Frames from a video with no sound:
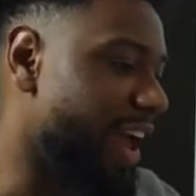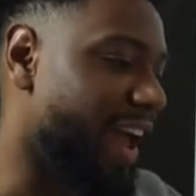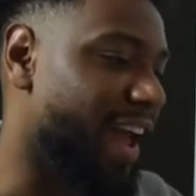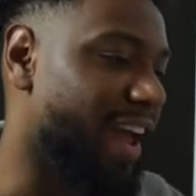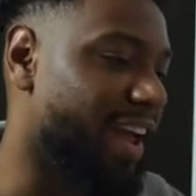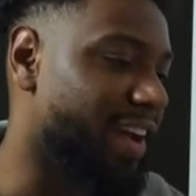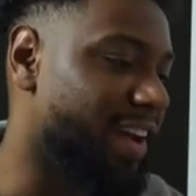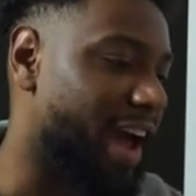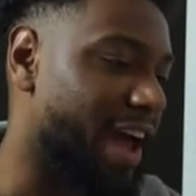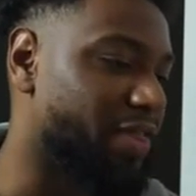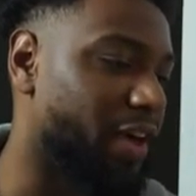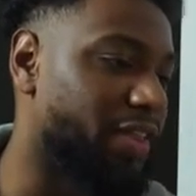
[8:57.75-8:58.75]
And
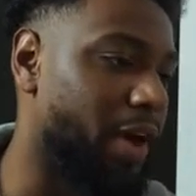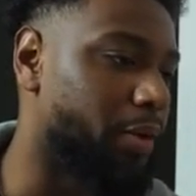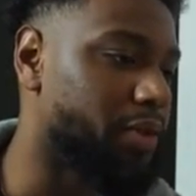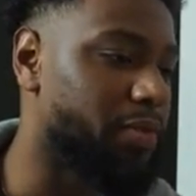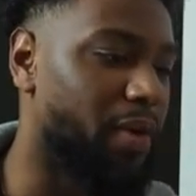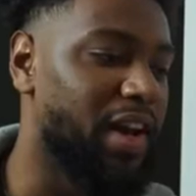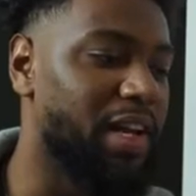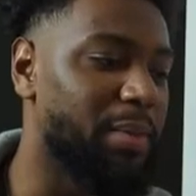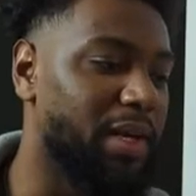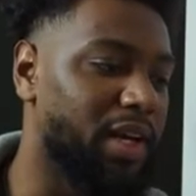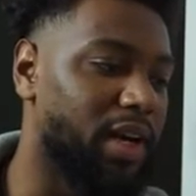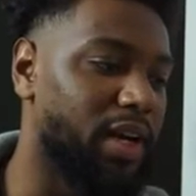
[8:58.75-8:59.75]
I thought that was funny
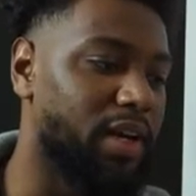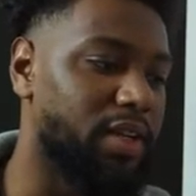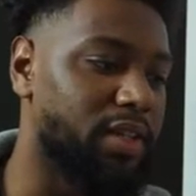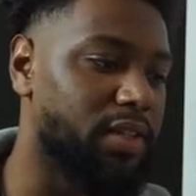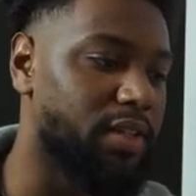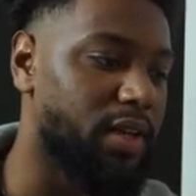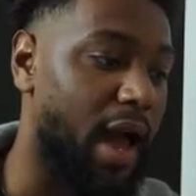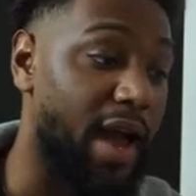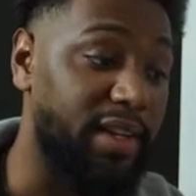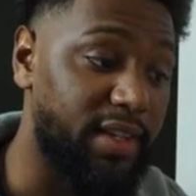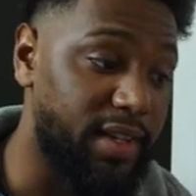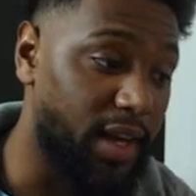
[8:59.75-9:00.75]
because
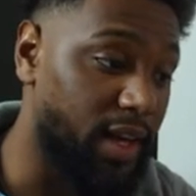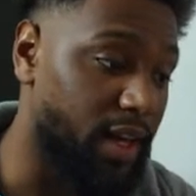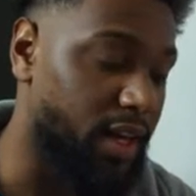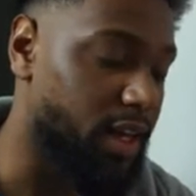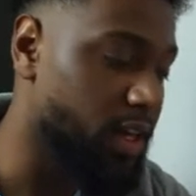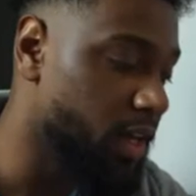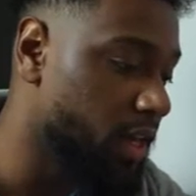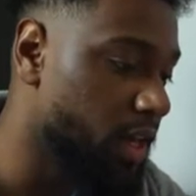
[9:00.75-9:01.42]
I did.